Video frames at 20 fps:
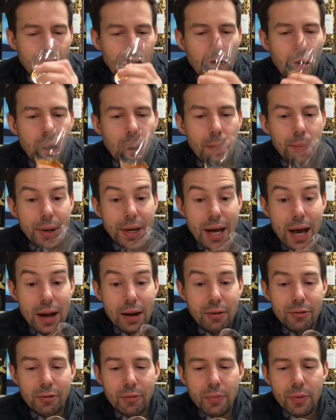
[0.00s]

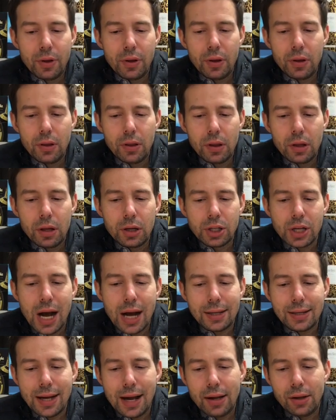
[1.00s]
banana from the
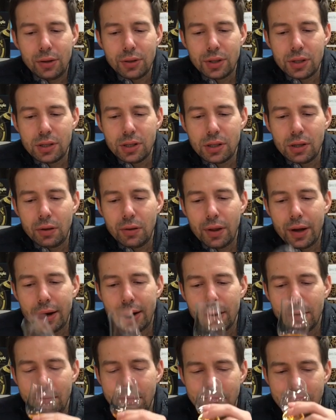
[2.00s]
Jack Daniels is still
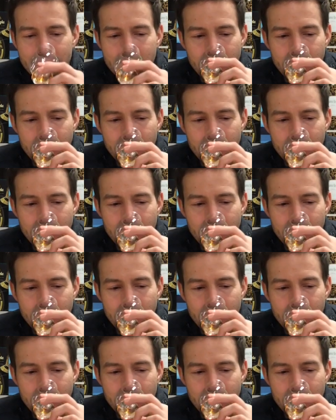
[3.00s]
there.